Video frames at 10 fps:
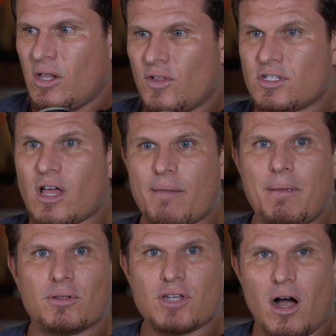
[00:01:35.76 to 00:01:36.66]
You know, there's a lot of
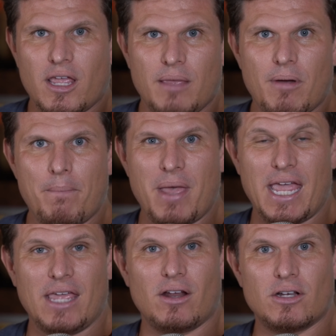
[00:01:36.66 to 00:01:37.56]
people talking about
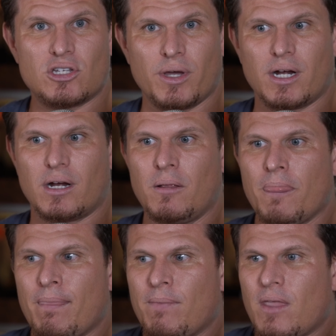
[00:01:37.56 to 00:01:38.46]
Paid on Twitter.
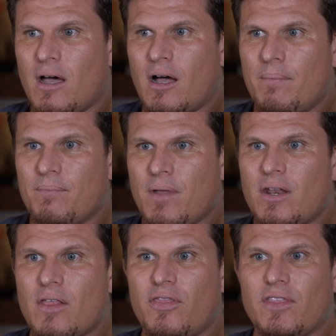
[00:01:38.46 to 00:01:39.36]

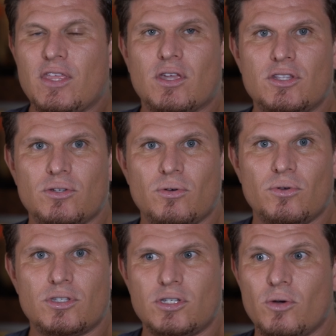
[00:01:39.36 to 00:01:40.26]
Another thing that you can
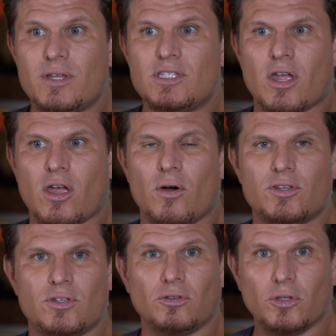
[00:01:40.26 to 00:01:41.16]
do too is you can go
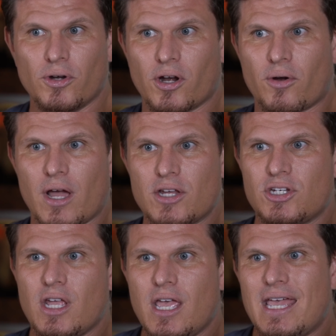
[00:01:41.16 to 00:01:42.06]
to
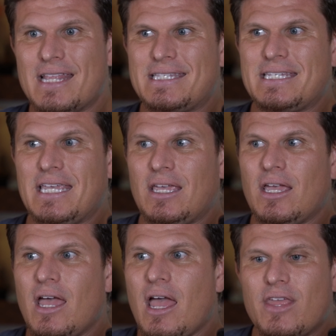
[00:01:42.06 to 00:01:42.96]
LunarCrush and
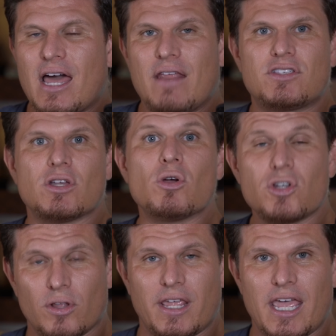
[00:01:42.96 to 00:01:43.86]
see the kind of
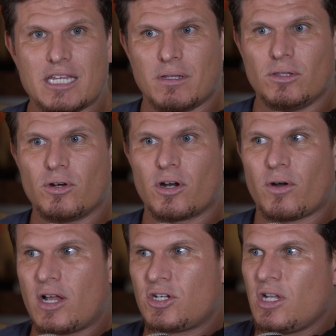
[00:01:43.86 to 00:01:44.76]
social engagement.
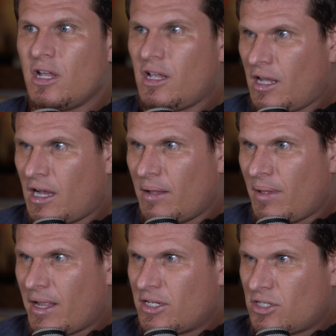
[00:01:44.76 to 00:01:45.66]
LunarCrush,
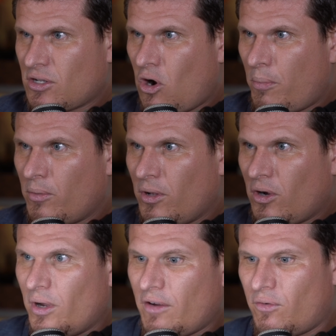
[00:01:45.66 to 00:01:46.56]
I could just open real
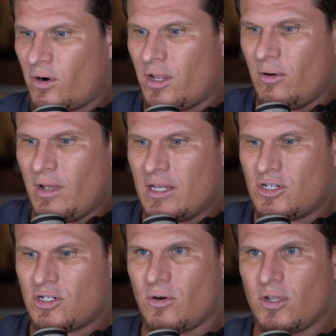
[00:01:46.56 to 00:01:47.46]
quick for you and
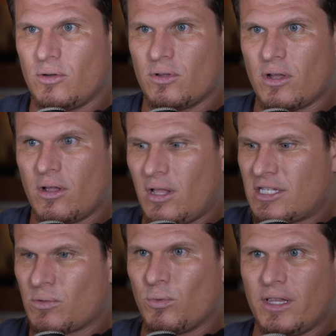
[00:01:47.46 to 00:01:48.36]
show you.
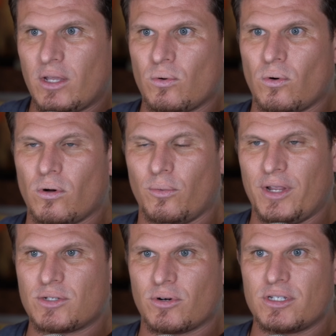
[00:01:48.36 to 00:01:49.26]
It's a really cool
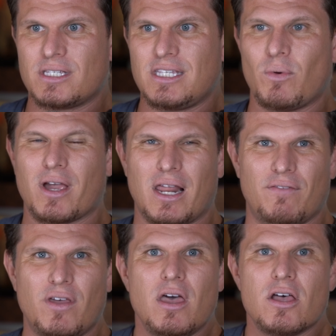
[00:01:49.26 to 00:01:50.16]
resource to see what kind
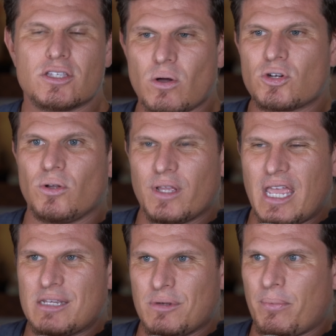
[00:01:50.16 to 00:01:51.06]
of social
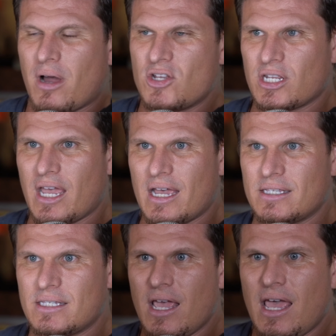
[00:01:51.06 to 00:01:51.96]
engagement a project
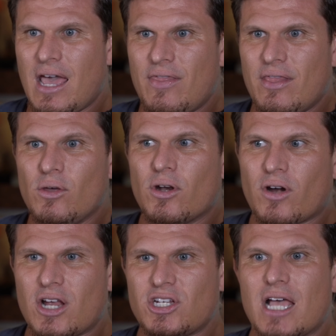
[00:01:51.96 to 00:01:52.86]
has. And
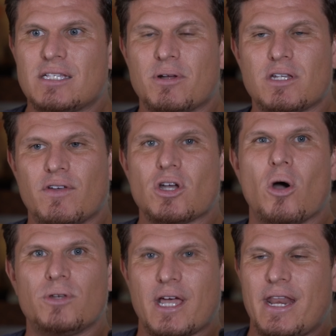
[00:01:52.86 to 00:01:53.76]
LunarCrush has a bunch of its
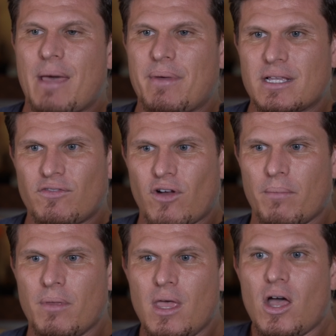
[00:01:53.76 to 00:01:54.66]
own dynamics, from